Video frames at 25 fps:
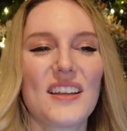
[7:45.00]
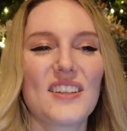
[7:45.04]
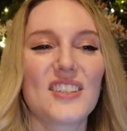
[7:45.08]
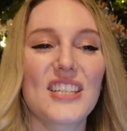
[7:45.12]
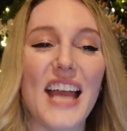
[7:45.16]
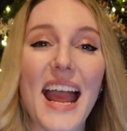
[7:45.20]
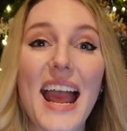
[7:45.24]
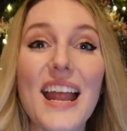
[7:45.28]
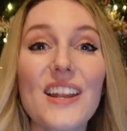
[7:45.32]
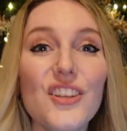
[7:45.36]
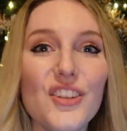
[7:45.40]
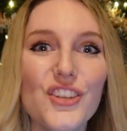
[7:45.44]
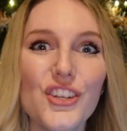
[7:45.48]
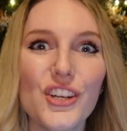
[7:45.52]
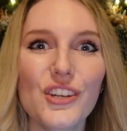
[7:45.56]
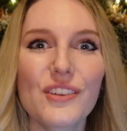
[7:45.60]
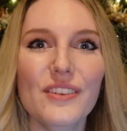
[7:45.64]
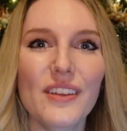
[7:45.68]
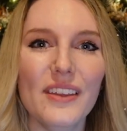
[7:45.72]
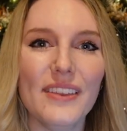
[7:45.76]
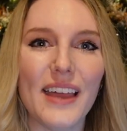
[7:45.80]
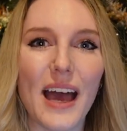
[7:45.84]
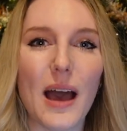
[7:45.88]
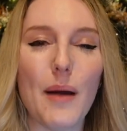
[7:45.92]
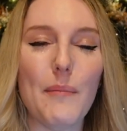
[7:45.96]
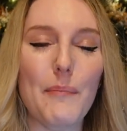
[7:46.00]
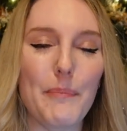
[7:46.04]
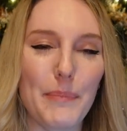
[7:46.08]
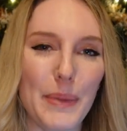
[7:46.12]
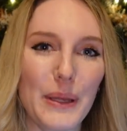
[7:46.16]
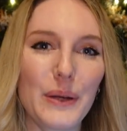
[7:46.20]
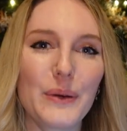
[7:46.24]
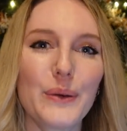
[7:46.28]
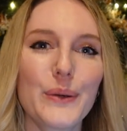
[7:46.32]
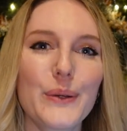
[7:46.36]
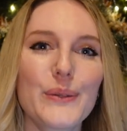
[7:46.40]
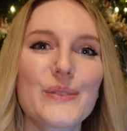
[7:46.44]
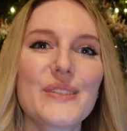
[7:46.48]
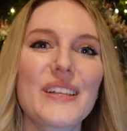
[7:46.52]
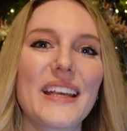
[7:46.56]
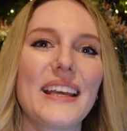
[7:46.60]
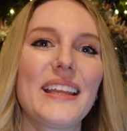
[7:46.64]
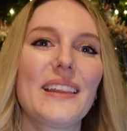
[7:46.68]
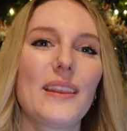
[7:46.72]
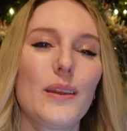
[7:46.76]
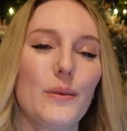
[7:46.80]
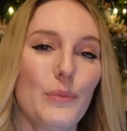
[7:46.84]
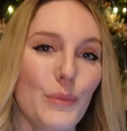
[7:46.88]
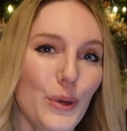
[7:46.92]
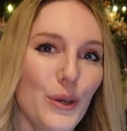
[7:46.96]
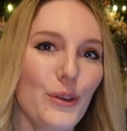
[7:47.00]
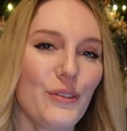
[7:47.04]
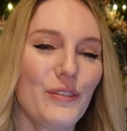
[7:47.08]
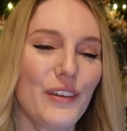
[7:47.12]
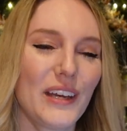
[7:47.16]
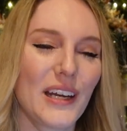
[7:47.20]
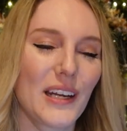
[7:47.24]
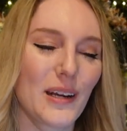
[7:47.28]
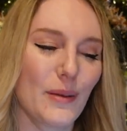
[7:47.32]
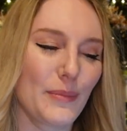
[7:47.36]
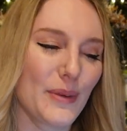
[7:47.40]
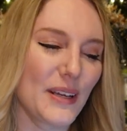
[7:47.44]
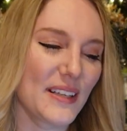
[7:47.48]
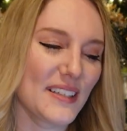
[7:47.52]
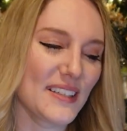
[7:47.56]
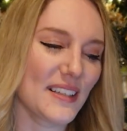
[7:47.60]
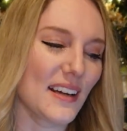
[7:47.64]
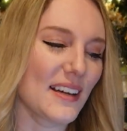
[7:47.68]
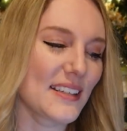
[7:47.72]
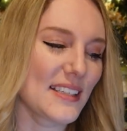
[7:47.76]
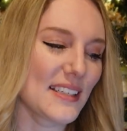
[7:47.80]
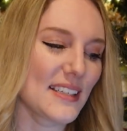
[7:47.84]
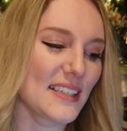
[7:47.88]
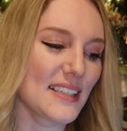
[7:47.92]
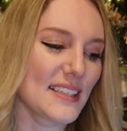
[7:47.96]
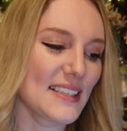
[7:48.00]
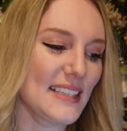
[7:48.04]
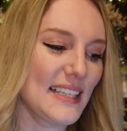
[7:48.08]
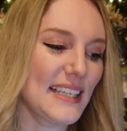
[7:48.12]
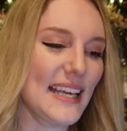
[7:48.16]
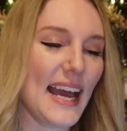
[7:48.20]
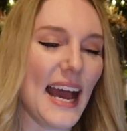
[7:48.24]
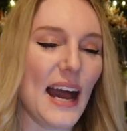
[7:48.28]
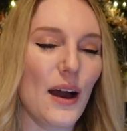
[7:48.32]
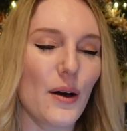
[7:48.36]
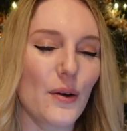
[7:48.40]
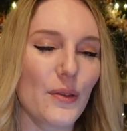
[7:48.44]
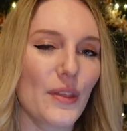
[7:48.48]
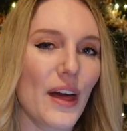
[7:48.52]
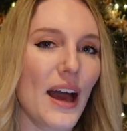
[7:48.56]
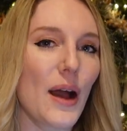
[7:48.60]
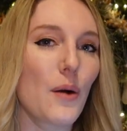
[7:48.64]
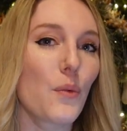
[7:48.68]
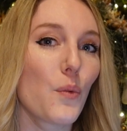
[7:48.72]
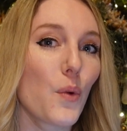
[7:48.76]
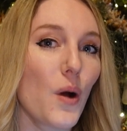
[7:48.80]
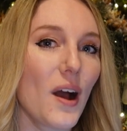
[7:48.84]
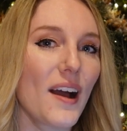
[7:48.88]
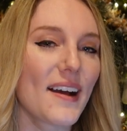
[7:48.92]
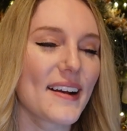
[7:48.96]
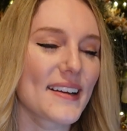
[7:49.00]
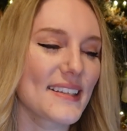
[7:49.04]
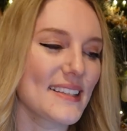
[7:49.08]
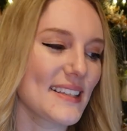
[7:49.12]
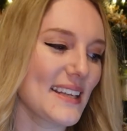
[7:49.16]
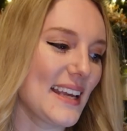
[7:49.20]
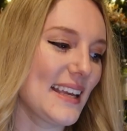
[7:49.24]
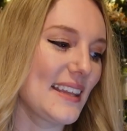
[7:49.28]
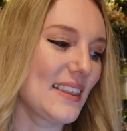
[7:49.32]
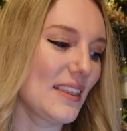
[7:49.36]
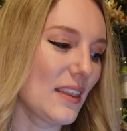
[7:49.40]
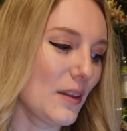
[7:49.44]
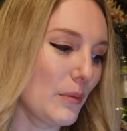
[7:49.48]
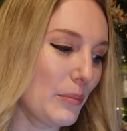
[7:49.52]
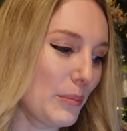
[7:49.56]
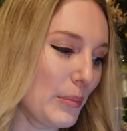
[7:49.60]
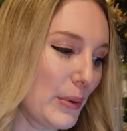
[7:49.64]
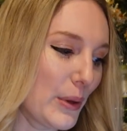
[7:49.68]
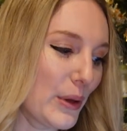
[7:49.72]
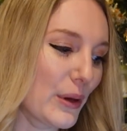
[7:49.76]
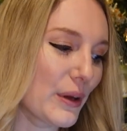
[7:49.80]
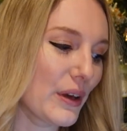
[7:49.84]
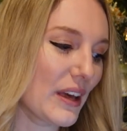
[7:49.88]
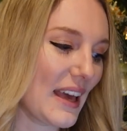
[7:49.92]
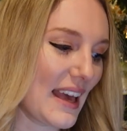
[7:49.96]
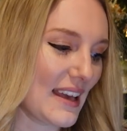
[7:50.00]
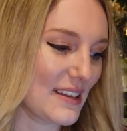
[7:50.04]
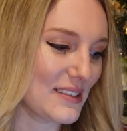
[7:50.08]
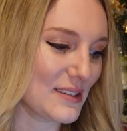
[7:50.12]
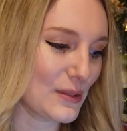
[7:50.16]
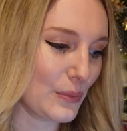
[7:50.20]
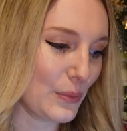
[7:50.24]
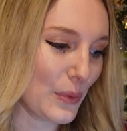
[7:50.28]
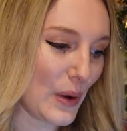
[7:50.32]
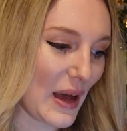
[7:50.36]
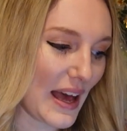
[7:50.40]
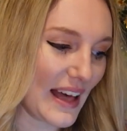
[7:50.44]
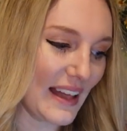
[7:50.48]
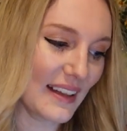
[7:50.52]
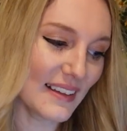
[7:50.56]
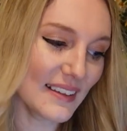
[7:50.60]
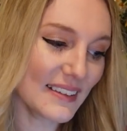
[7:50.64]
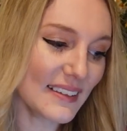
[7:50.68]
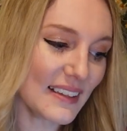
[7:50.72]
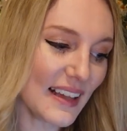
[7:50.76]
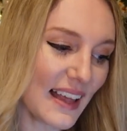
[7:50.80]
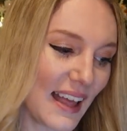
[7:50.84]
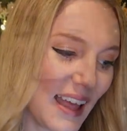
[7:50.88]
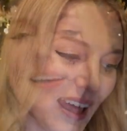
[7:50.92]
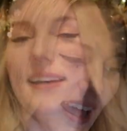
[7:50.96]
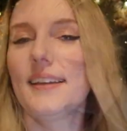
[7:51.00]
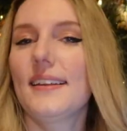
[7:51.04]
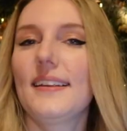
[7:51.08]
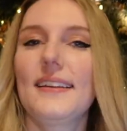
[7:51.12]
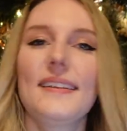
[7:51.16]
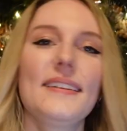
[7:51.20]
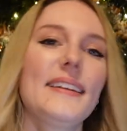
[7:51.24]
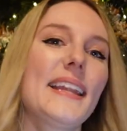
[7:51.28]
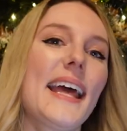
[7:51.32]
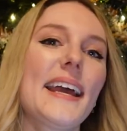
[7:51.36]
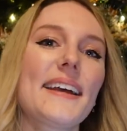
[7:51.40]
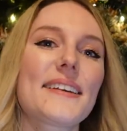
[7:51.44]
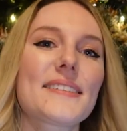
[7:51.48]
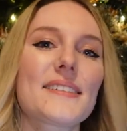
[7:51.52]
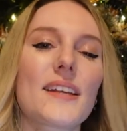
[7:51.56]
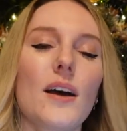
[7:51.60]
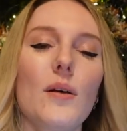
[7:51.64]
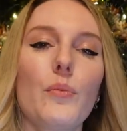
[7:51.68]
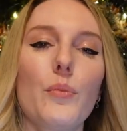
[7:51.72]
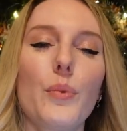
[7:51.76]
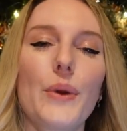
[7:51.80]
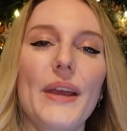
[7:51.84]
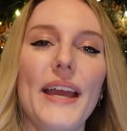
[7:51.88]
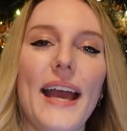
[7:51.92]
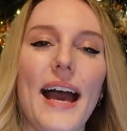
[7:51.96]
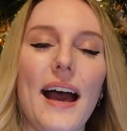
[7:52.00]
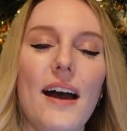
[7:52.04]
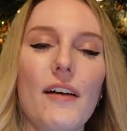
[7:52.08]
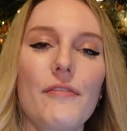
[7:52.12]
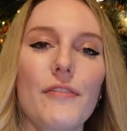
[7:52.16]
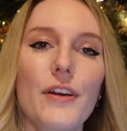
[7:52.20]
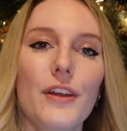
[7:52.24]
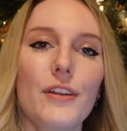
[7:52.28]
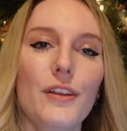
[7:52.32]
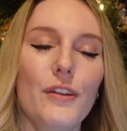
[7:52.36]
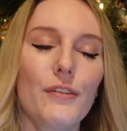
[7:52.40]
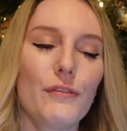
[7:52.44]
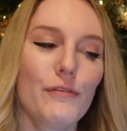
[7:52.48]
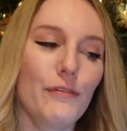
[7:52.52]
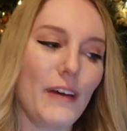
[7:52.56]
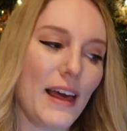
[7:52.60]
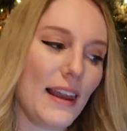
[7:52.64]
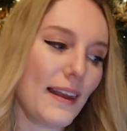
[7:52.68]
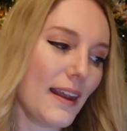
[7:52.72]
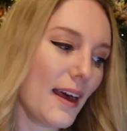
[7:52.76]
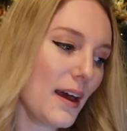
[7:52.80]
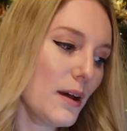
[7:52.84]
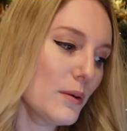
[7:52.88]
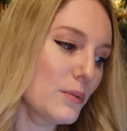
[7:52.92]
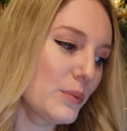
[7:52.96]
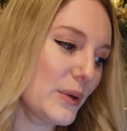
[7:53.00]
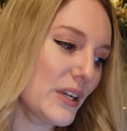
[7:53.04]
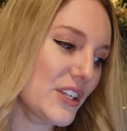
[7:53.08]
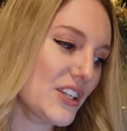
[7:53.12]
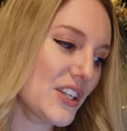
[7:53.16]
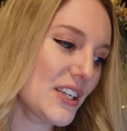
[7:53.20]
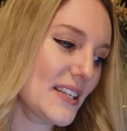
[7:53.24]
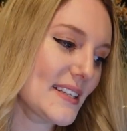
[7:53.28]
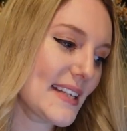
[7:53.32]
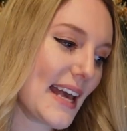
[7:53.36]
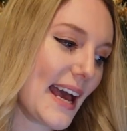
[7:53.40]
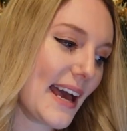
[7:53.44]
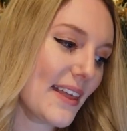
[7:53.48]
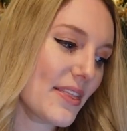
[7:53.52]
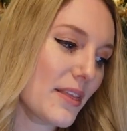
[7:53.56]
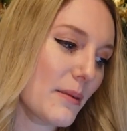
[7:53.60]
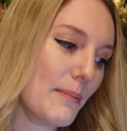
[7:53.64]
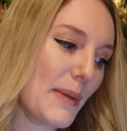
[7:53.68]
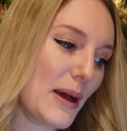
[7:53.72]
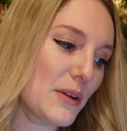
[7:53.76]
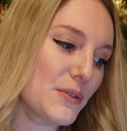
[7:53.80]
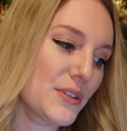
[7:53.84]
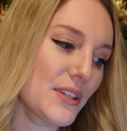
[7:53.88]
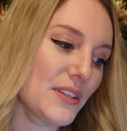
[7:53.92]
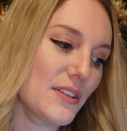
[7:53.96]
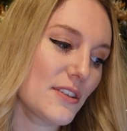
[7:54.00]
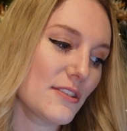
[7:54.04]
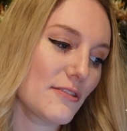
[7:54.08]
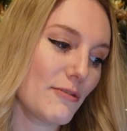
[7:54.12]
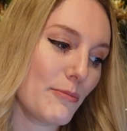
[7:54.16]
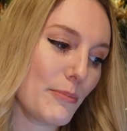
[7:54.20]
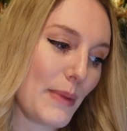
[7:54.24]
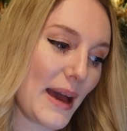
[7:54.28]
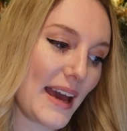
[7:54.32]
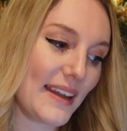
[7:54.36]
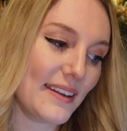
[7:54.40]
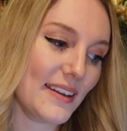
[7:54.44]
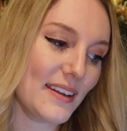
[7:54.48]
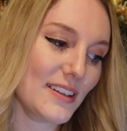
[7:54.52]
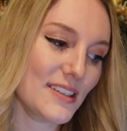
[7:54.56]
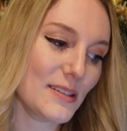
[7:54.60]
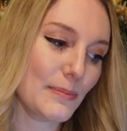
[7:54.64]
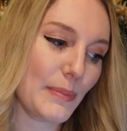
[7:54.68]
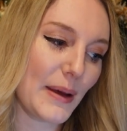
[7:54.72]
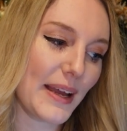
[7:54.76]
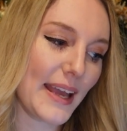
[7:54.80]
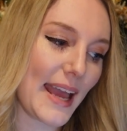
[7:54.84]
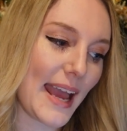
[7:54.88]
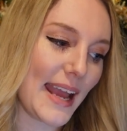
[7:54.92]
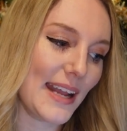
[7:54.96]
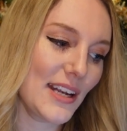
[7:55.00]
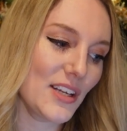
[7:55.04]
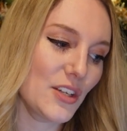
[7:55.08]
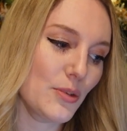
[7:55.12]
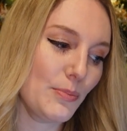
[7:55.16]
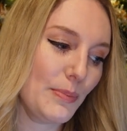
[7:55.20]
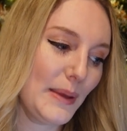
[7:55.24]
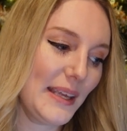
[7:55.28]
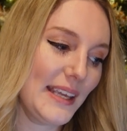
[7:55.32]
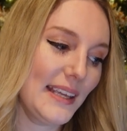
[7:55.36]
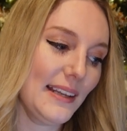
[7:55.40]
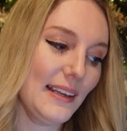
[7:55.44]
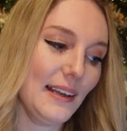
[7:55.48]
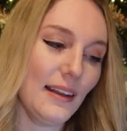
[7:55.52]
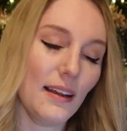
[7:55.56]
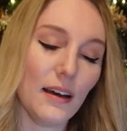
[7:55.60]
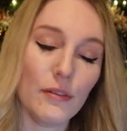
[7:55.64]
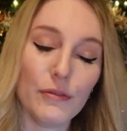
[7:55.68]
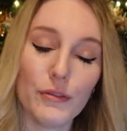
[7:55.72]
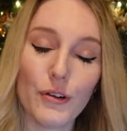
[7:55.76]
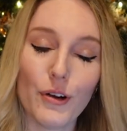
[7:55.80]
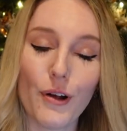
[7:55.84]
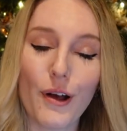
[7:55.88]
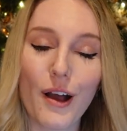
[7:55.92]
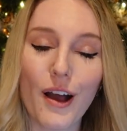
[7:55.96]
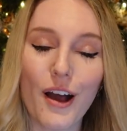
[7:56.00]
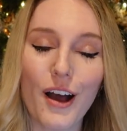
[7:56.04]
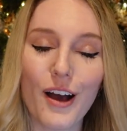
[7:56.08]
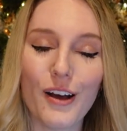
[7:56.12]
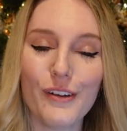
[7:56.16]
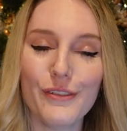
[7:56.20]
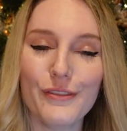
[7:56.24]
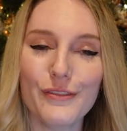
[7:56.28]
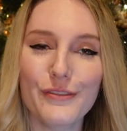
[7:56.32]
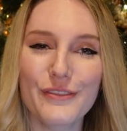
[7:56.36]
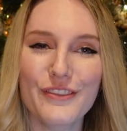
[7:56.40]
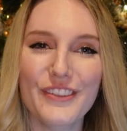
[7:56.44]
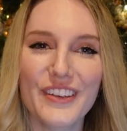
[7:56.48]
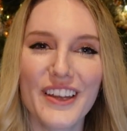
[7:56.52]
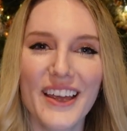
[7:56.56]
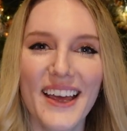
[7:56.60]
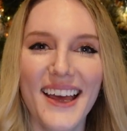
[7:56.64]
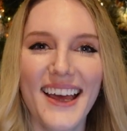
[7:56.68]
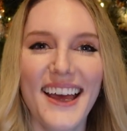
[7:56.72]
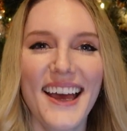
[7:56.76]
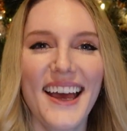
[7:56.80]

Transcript: tension that builds in the movie, and I'm excited to see how that works in the book as well. Next up we have a novella, which is At the Mountains of Madness by H.P. Lovecraft.